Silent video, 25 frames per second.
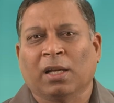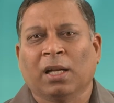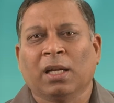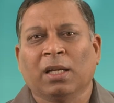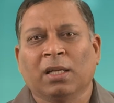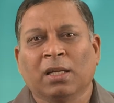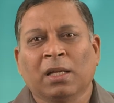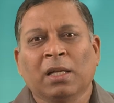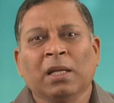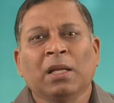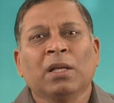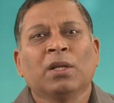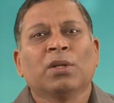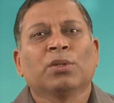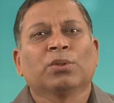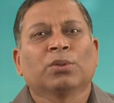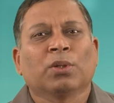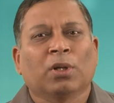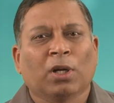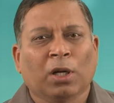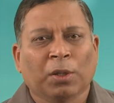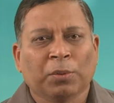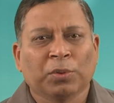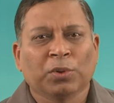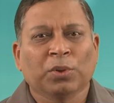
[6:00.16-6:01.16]
right? So
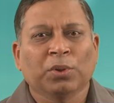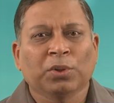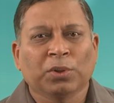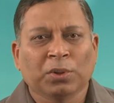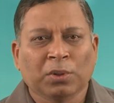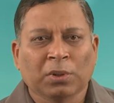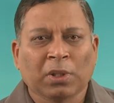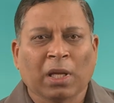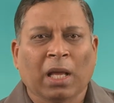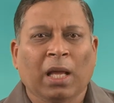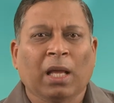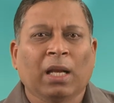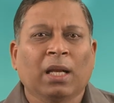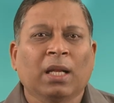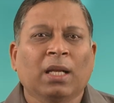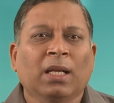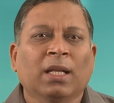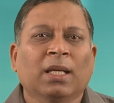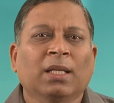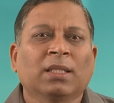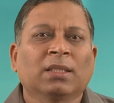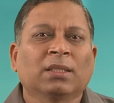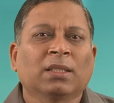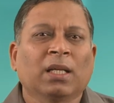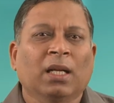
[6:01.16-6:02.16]
a lot of those
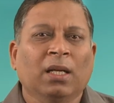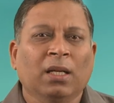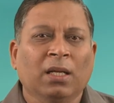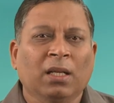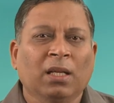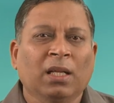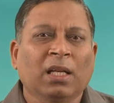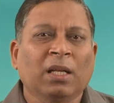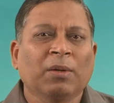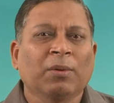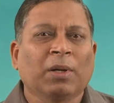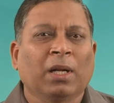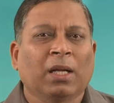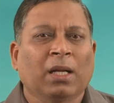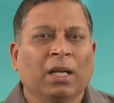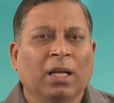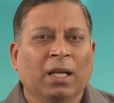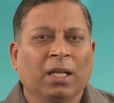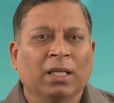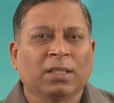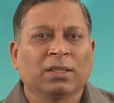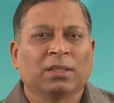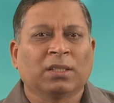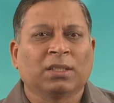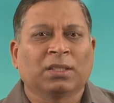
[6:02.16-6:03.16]
analyze and
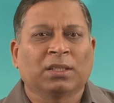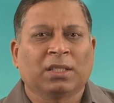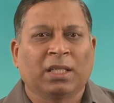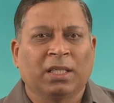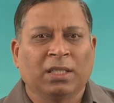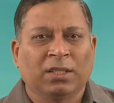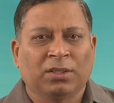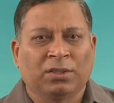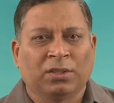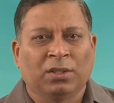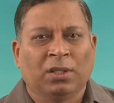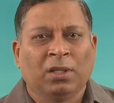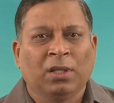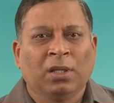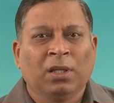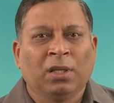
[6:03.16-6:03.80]
revitalize the stage.